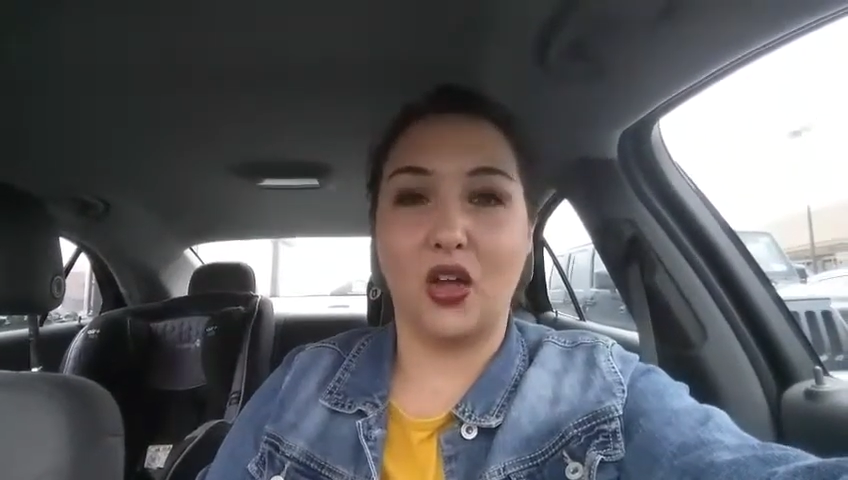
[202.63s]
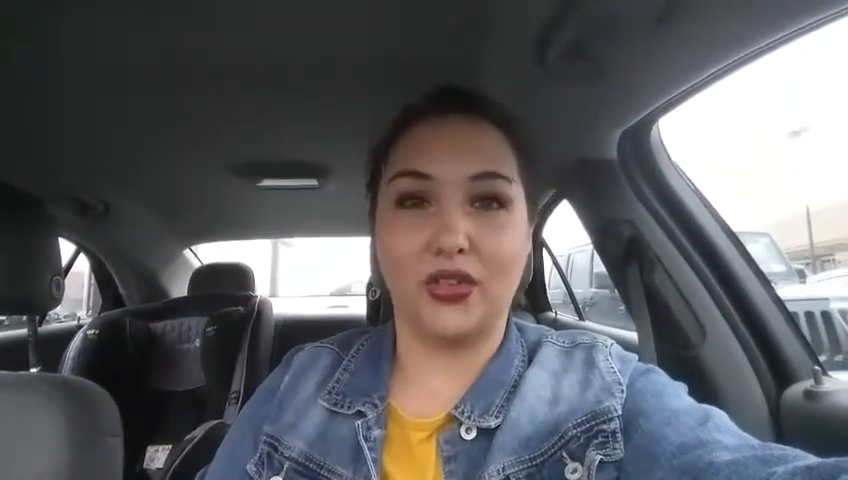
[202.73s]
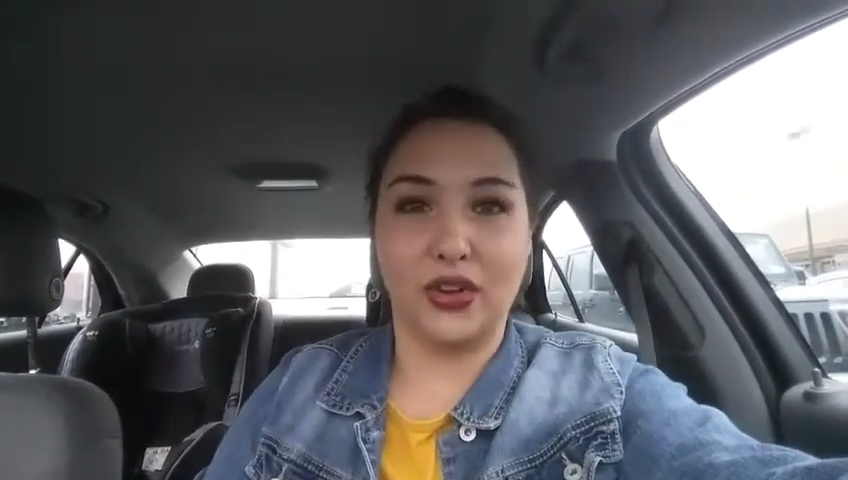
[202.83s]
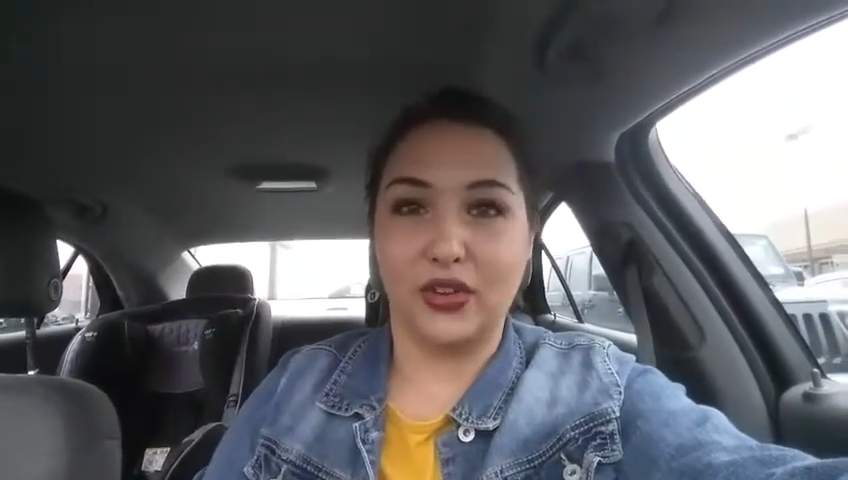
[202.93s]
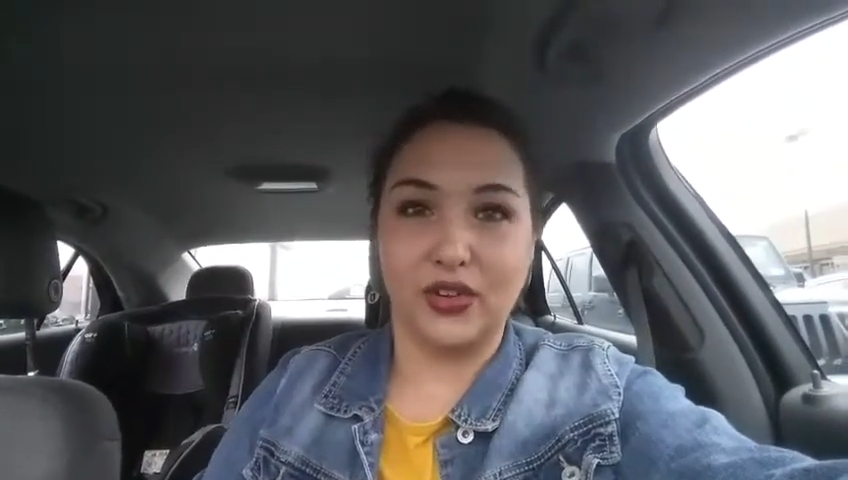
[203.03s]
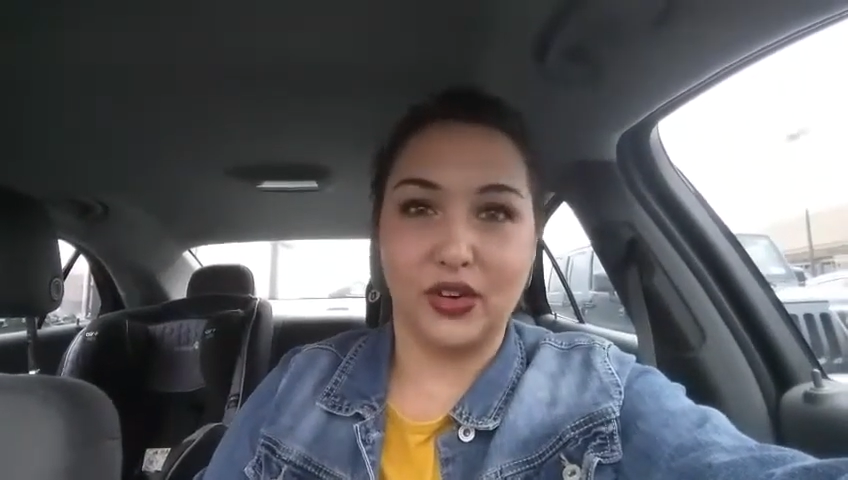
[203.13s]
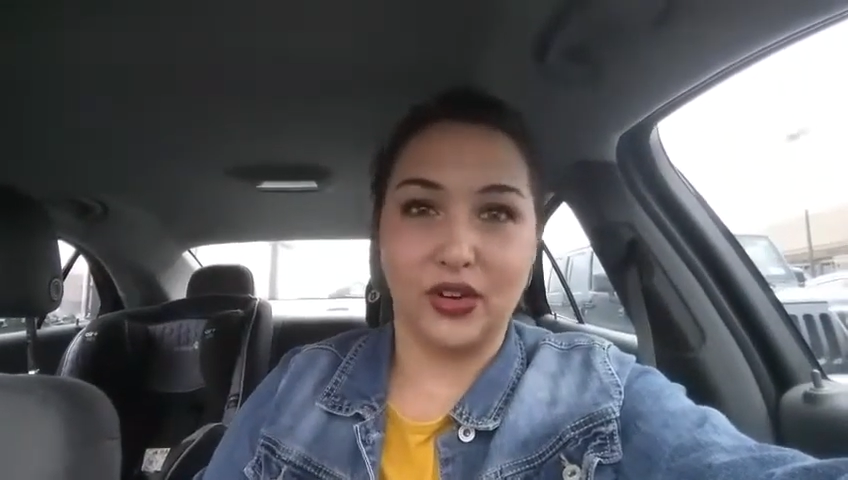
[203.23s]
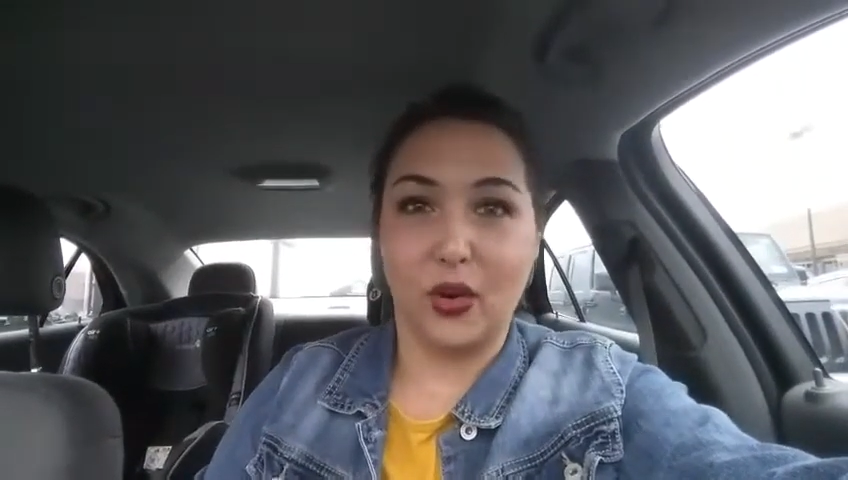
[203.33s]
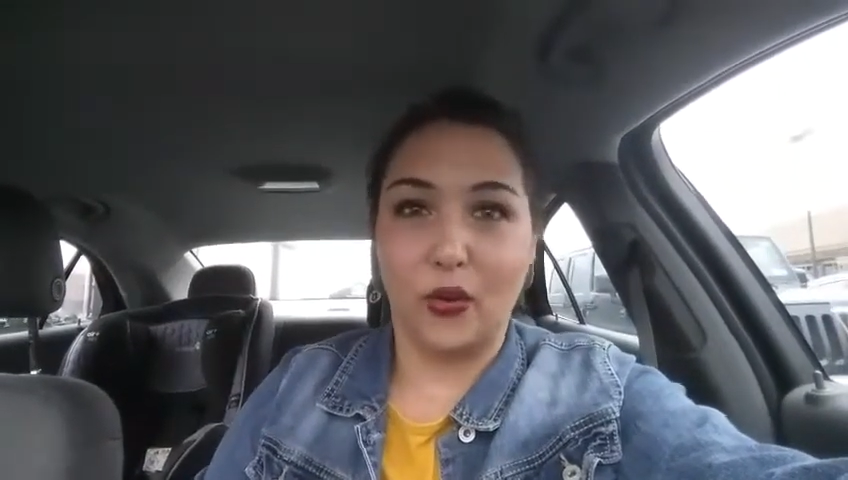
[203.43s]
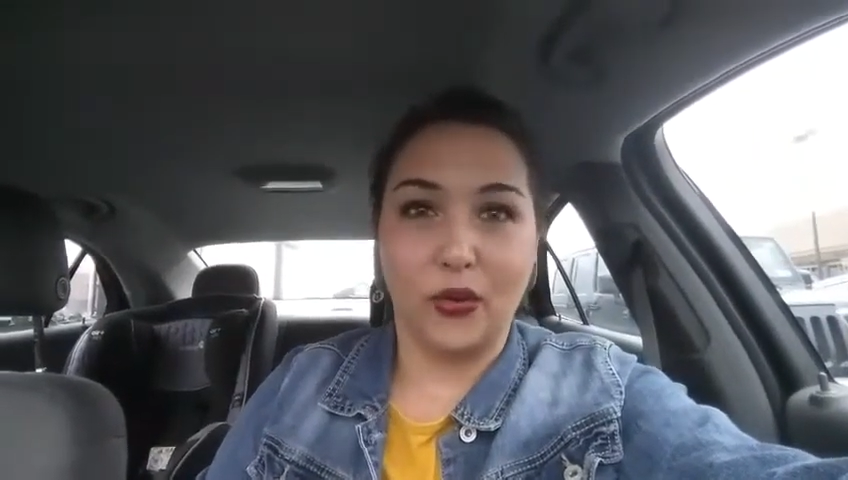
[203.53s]

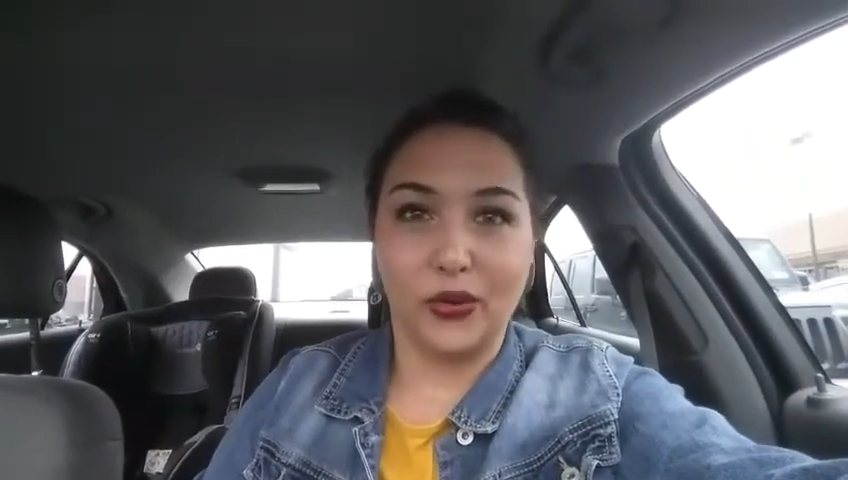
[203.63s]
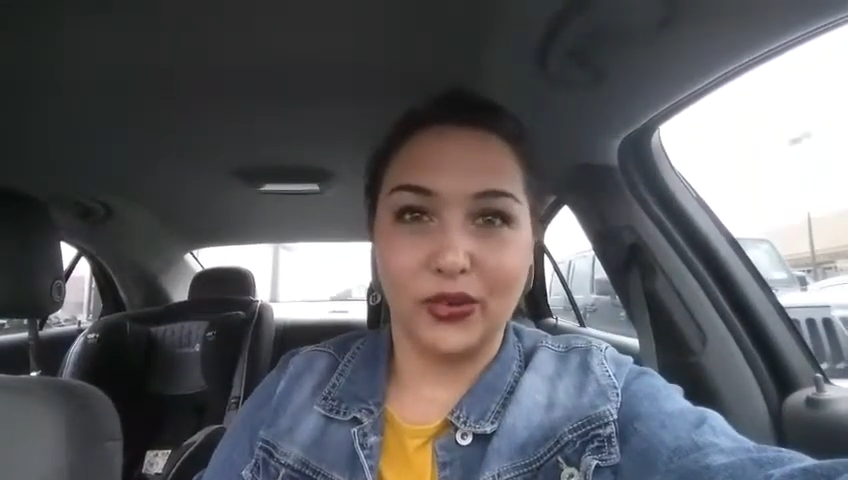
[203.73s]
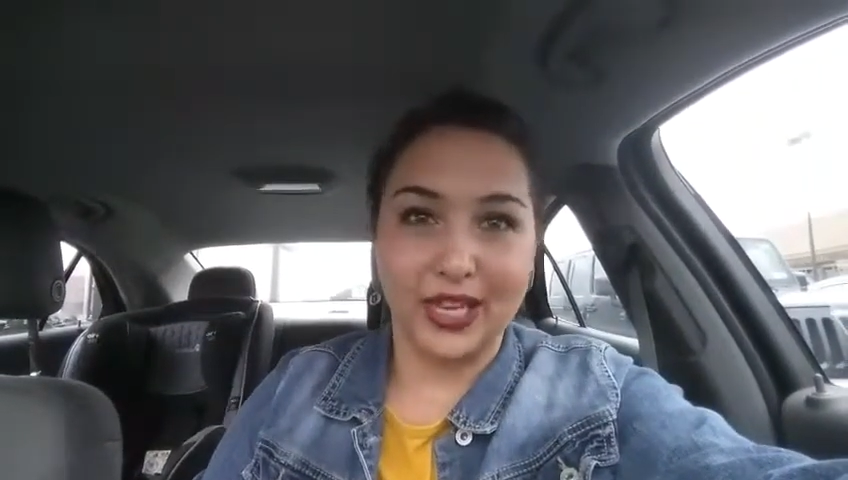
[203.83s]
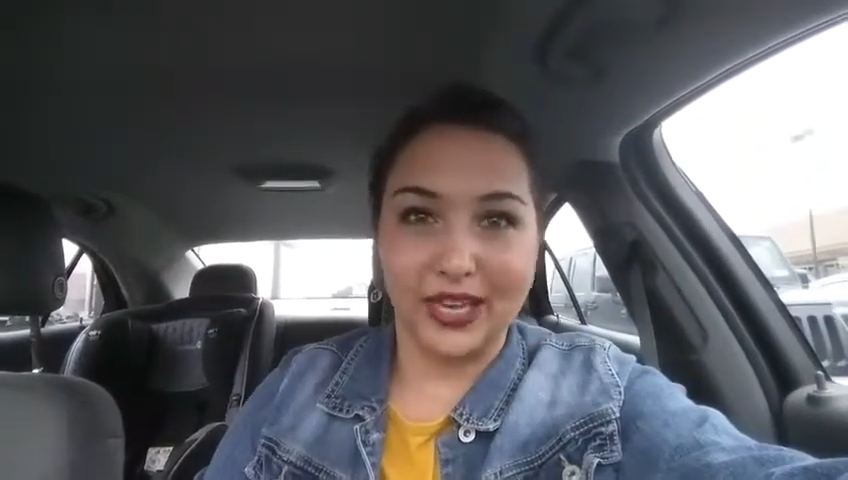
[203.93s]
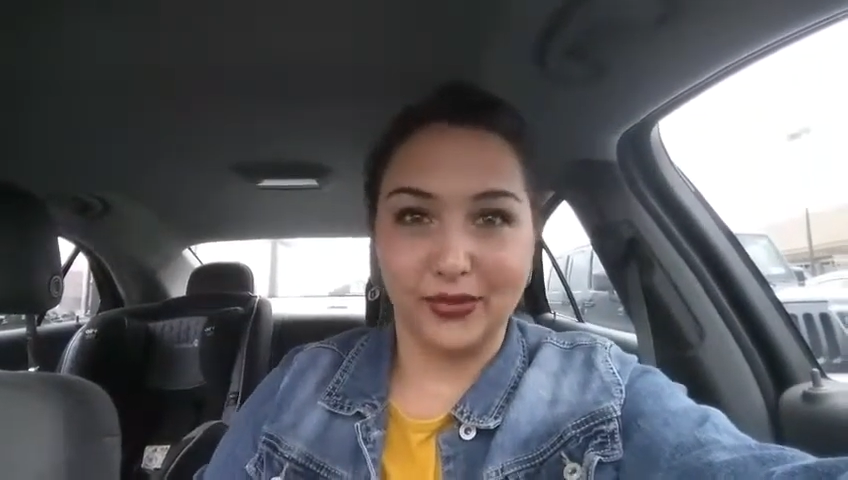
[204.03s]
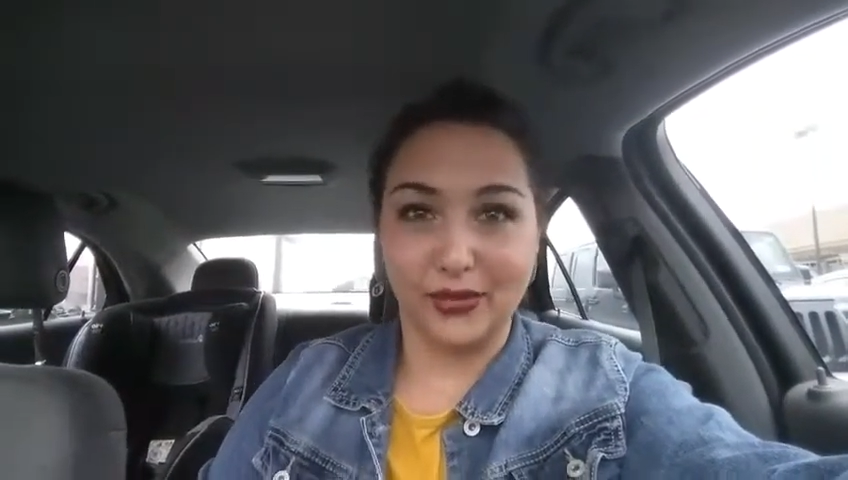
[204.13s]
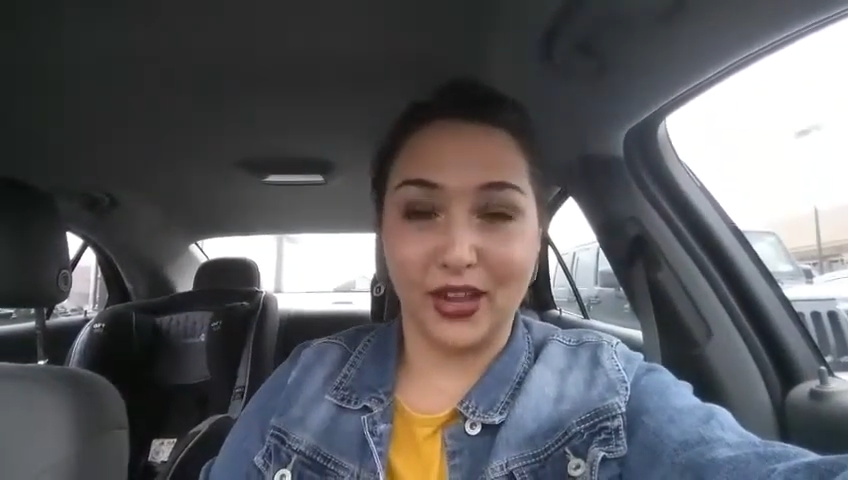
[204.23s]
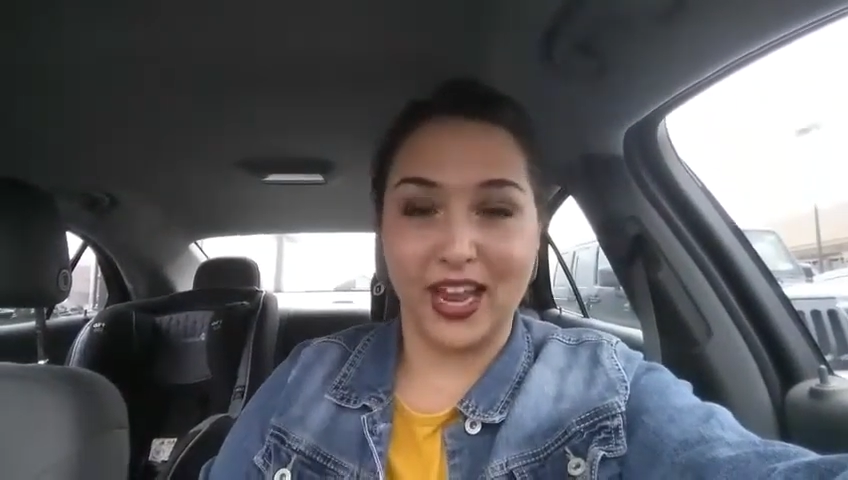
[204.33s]
their whole life.